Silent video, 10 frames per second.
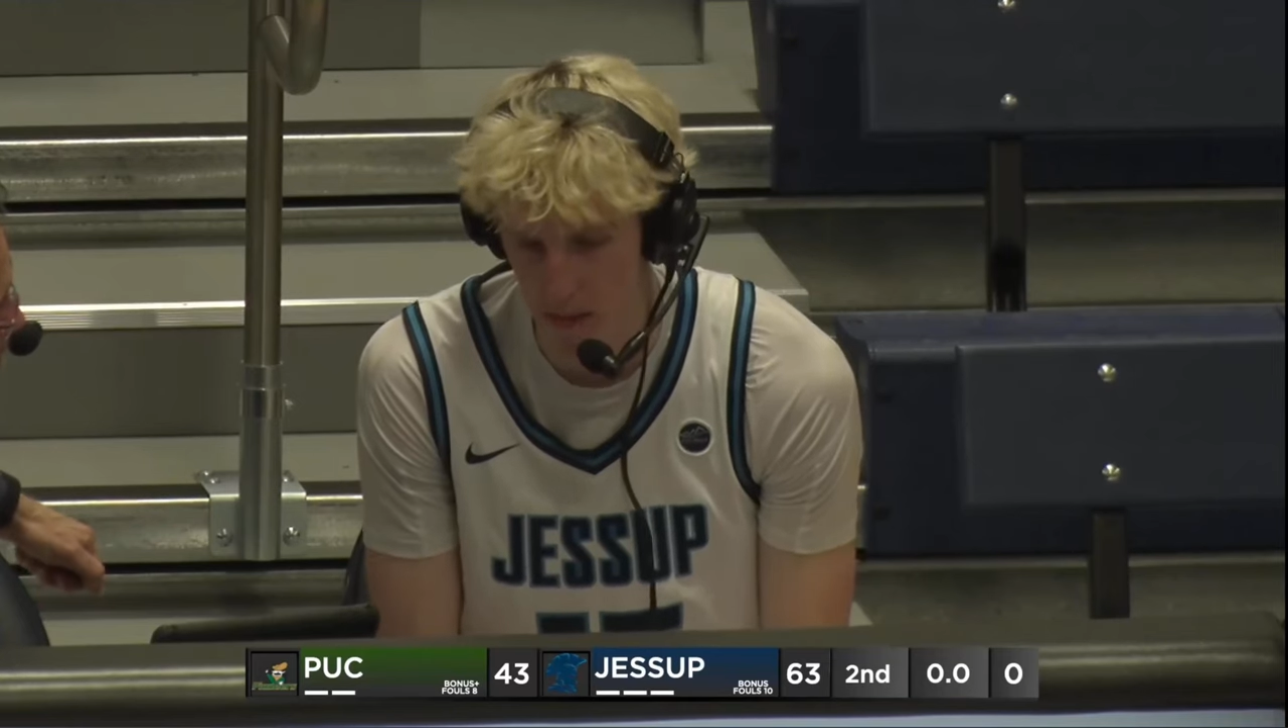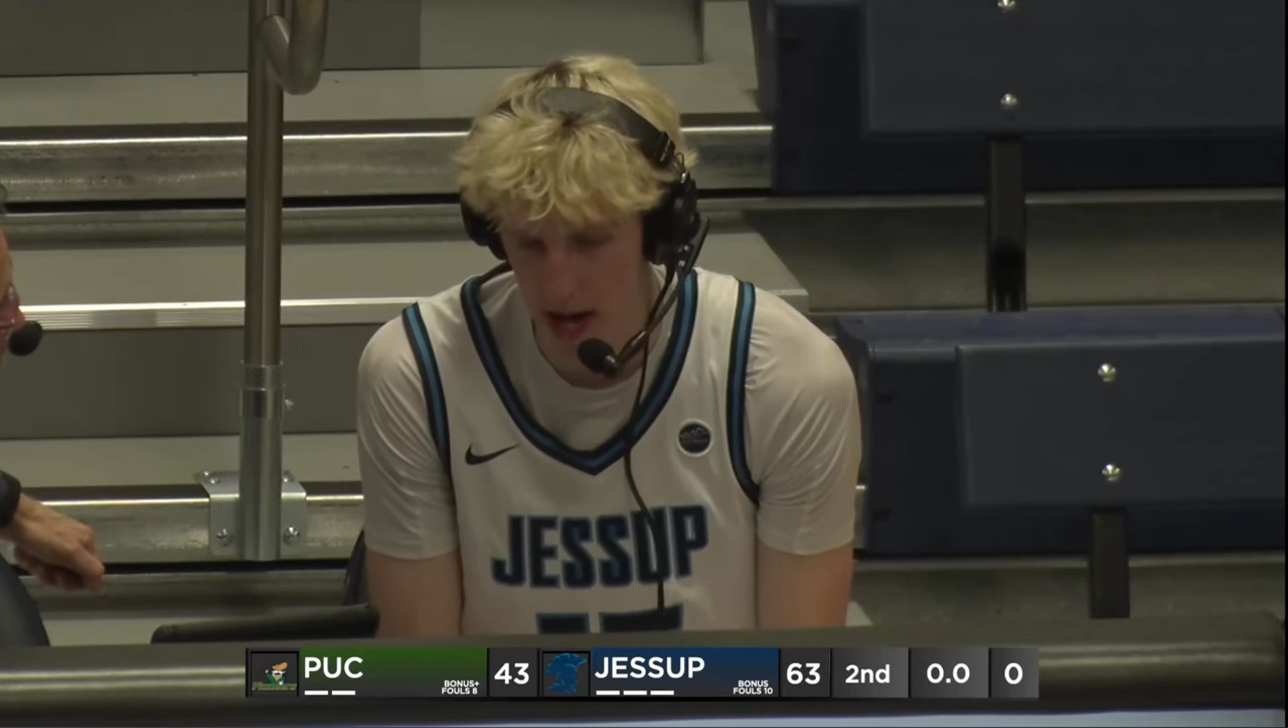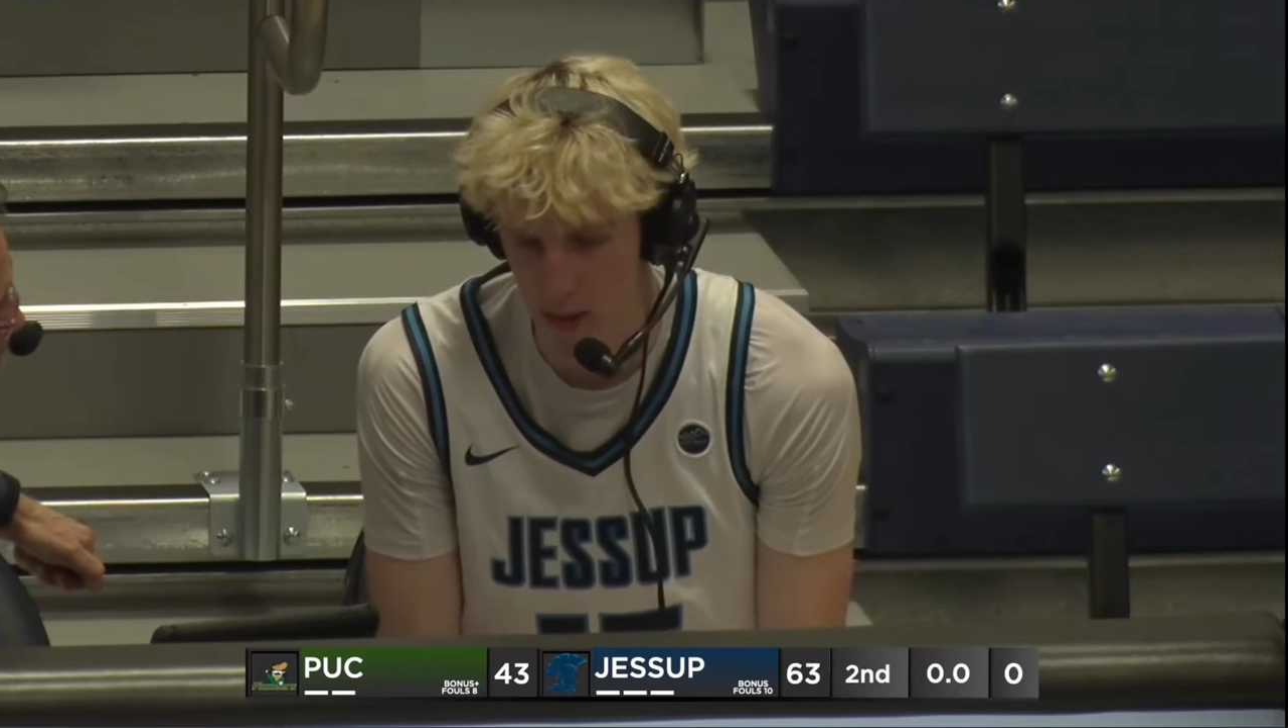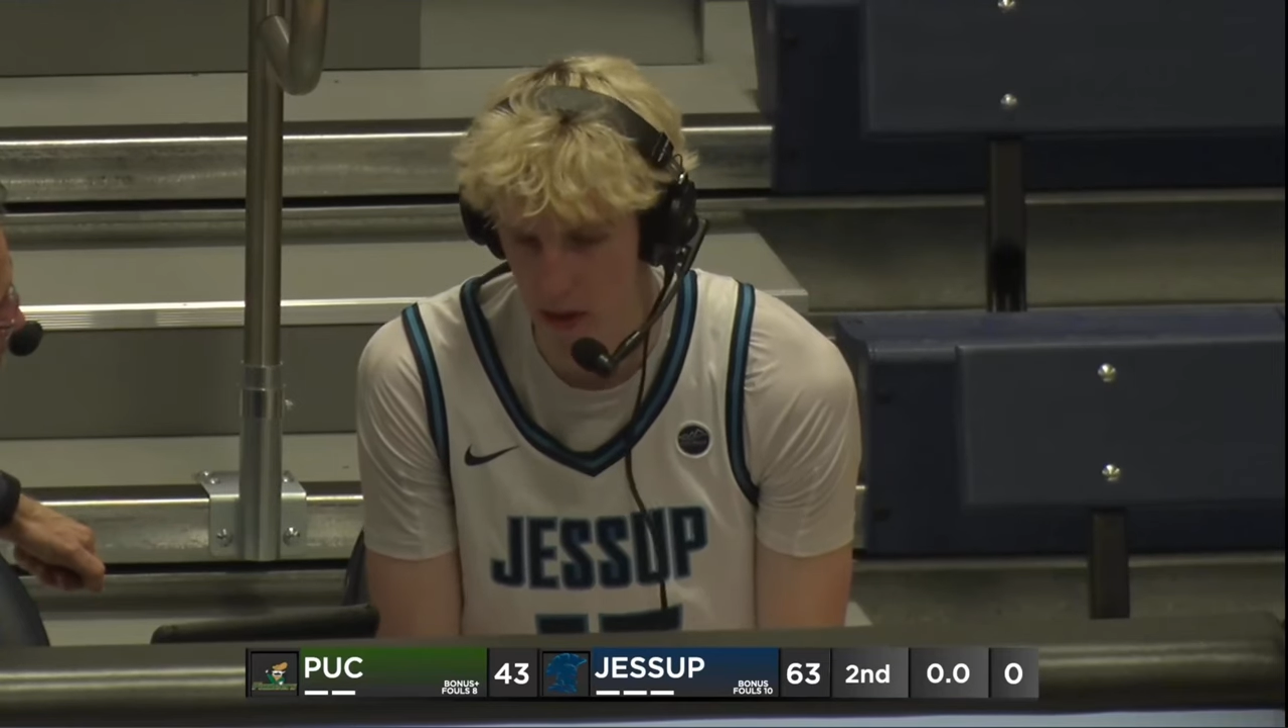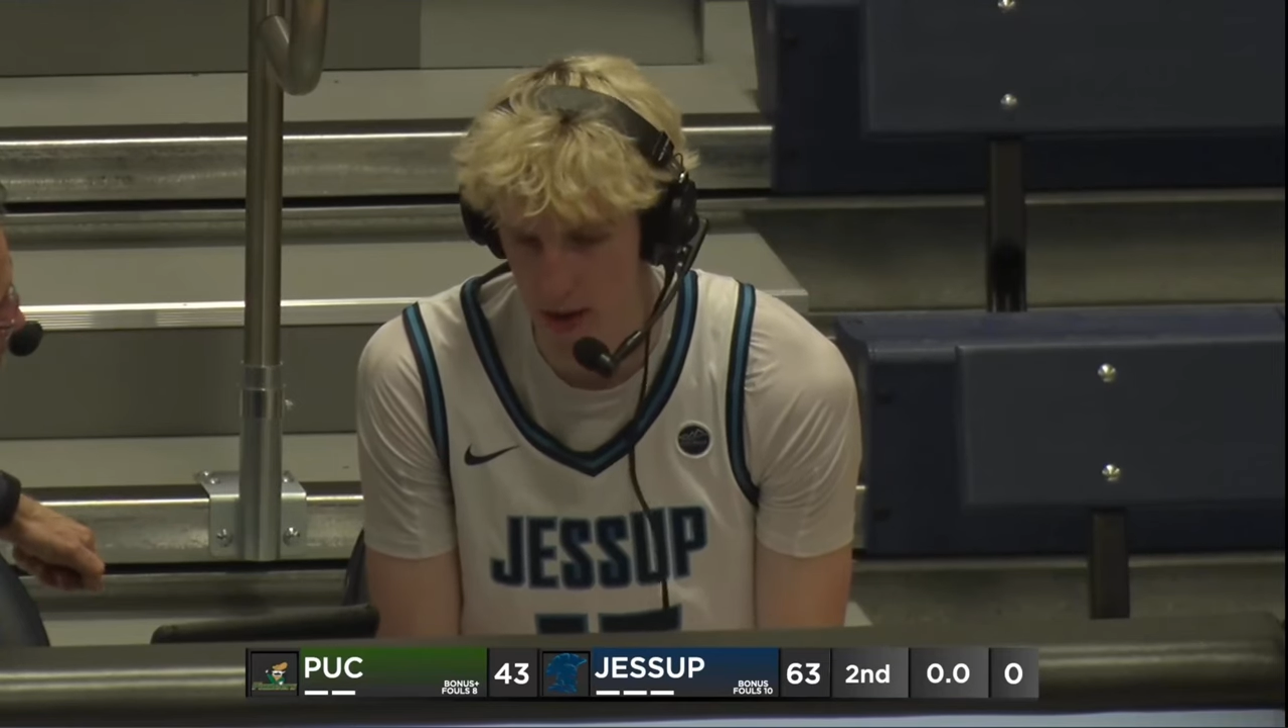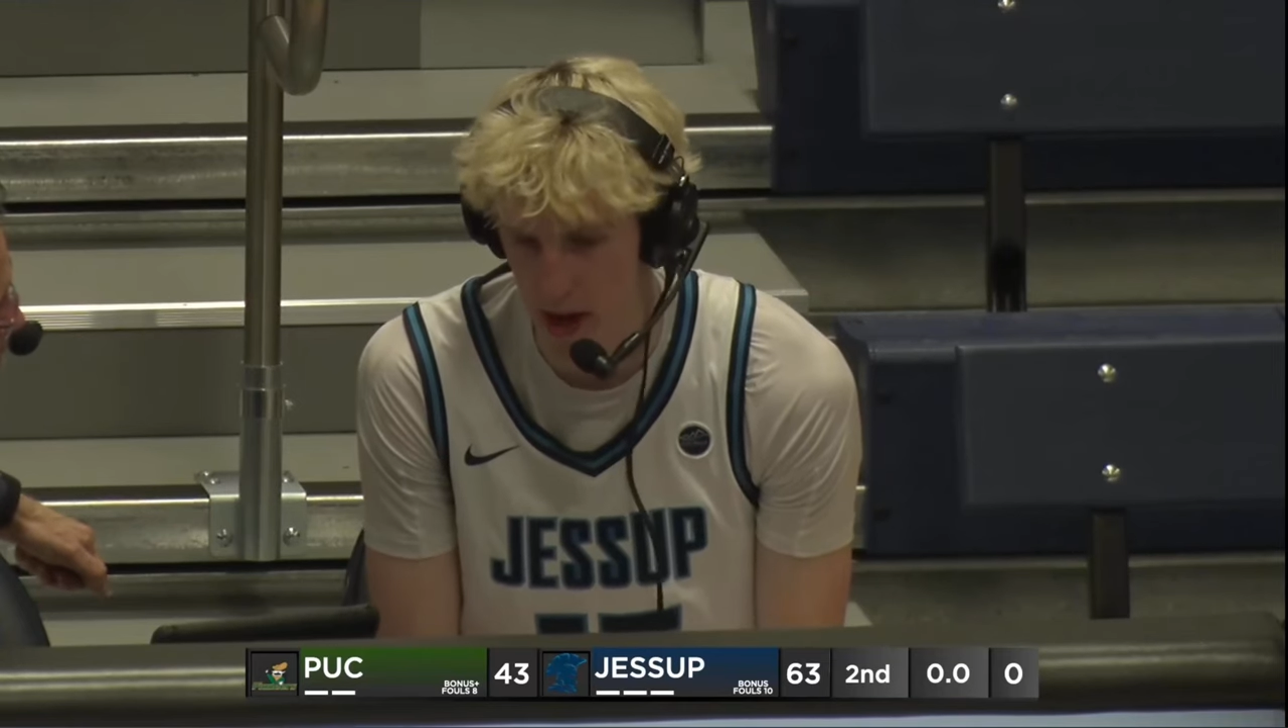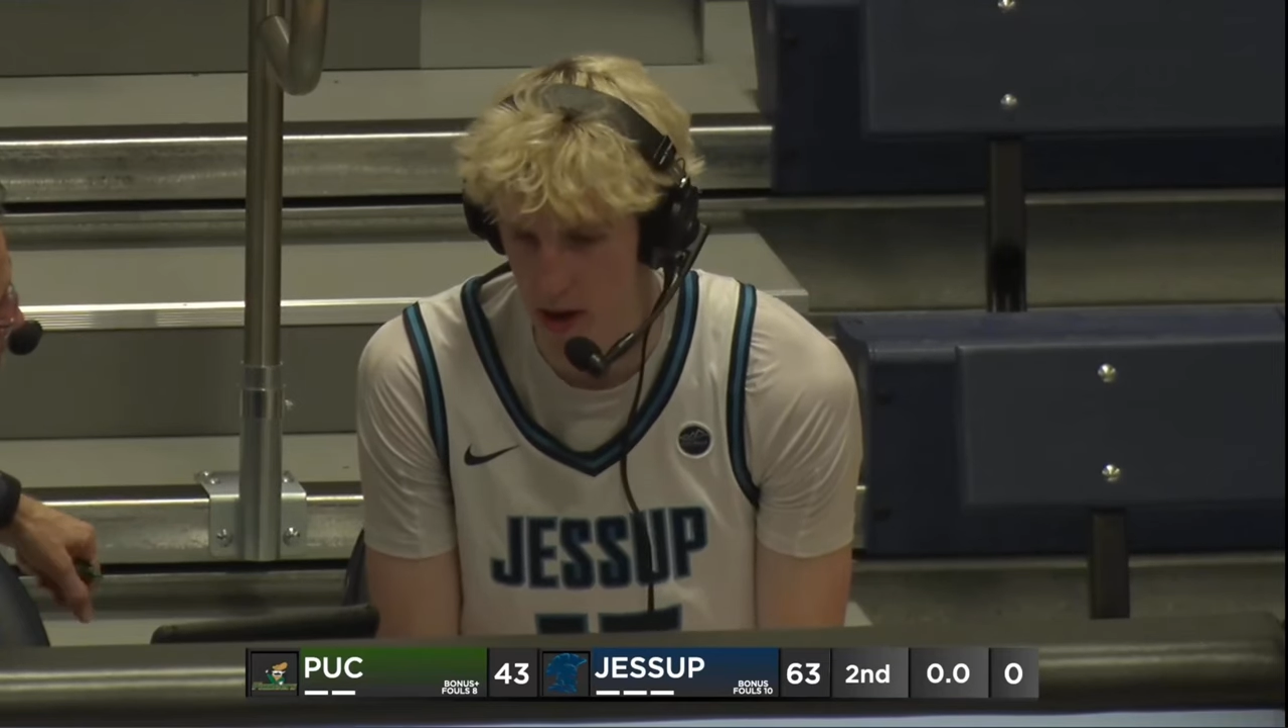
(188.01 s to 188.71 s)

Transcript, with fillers: in basketball is being